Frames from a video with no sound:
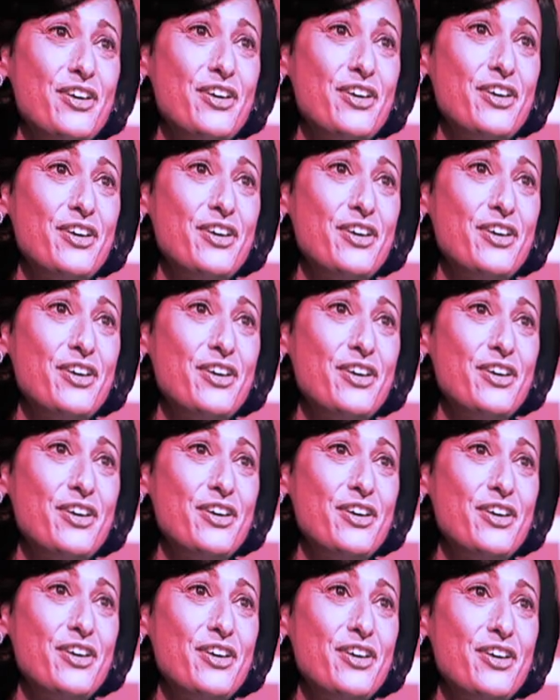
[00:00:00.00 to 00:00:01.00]

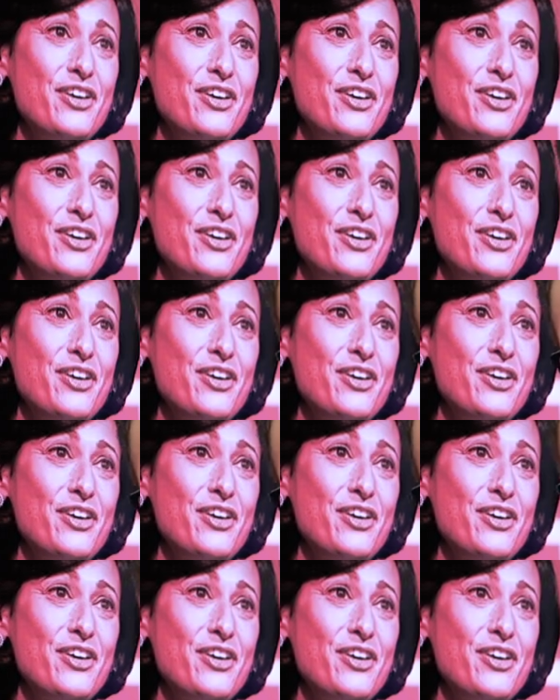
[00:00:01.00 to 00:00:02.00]

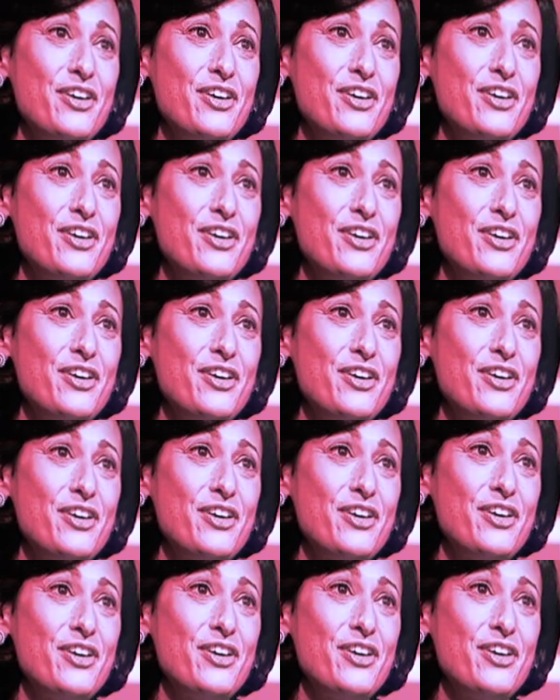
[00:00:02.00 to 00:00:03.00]

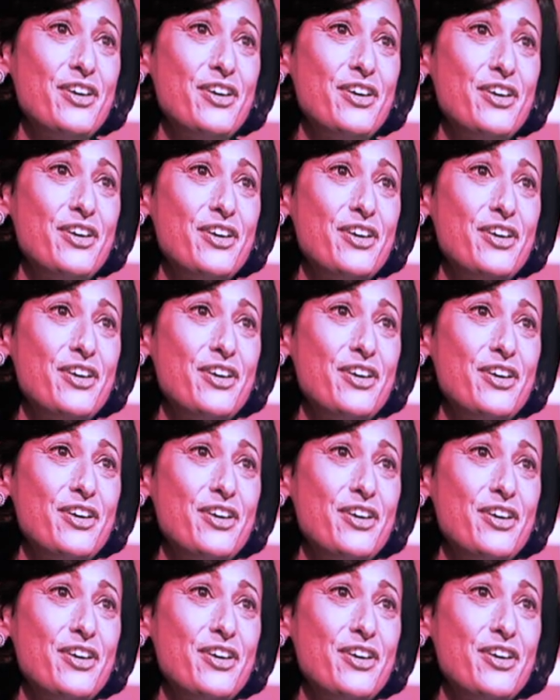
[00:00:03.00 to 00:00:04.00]

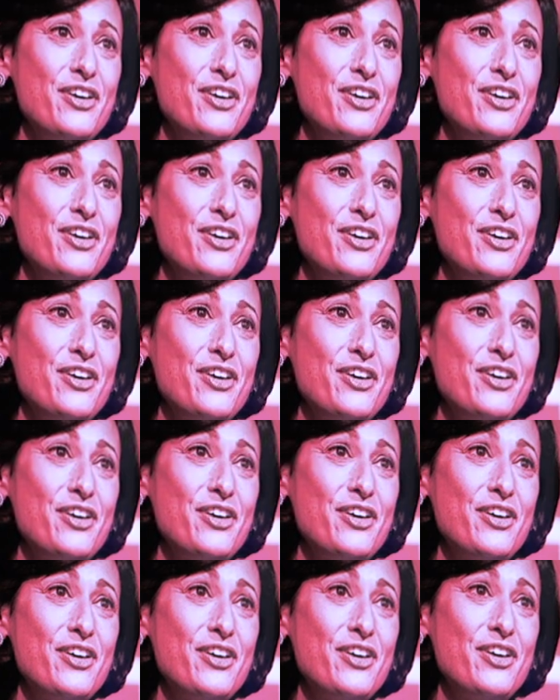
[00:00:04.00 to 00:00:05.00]

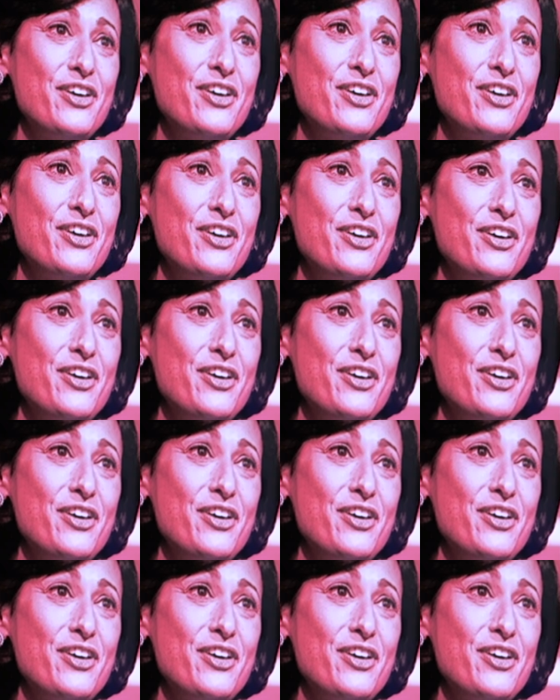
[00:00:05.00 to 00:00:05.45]
No words are spoken by the person on screen.